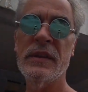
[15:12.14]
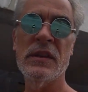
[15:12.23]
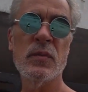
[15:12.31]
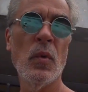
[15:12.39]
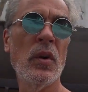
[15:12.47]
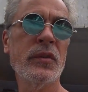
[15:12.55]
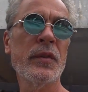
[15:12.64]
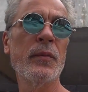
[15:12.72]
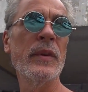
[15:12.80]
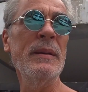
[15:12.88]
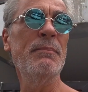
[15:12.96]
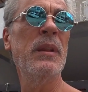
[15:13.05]
this Walter
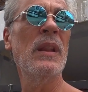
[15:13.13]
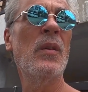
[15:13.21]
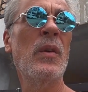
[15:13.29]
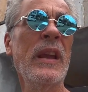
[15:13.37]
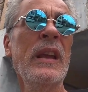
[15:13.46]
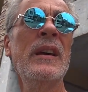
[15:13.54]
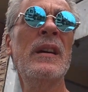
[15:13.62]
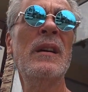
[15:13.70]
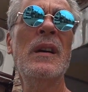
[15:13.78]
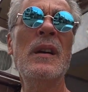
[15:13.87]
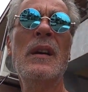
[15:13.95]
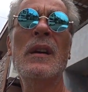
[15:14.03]
Reed baloney.
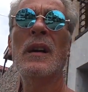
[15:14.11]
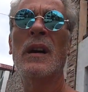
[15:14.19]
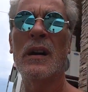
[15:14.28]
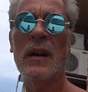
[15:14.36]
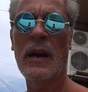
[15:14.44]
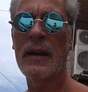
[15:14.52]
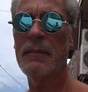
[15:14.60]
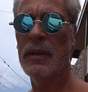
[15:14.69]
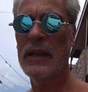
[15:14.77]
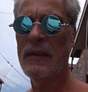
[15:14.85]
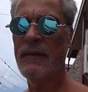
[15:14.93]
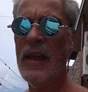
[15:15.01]
I
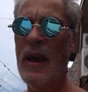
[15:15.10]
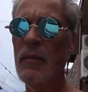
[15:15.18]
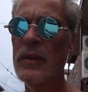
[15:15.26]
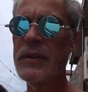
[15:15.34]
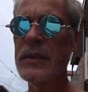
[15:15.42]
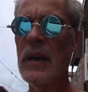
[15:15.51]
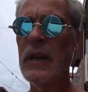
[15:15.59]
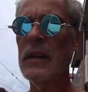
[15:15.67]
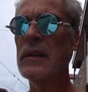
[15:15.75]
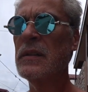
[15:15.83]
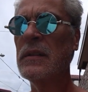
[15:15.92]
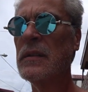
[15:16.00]
believe that was,
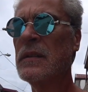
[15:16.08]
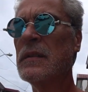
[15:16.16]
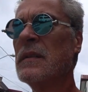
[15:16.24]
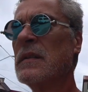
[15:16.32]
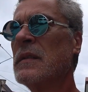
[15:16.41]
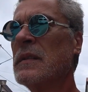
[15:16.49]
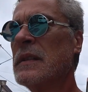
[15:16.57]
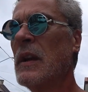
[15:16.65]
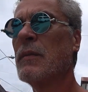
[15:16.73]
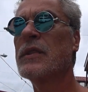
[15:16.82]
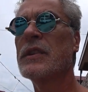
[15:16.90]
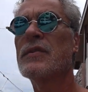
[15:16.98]
they
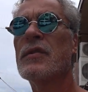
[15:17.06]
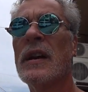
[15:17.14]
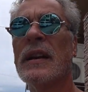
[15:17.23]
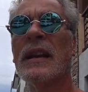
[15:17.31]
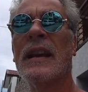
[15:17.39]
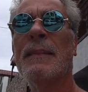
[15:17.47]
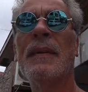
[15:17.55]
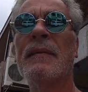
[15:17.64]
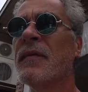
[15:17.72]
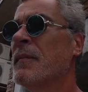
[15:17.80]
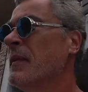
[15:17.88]
were just trying to keep him from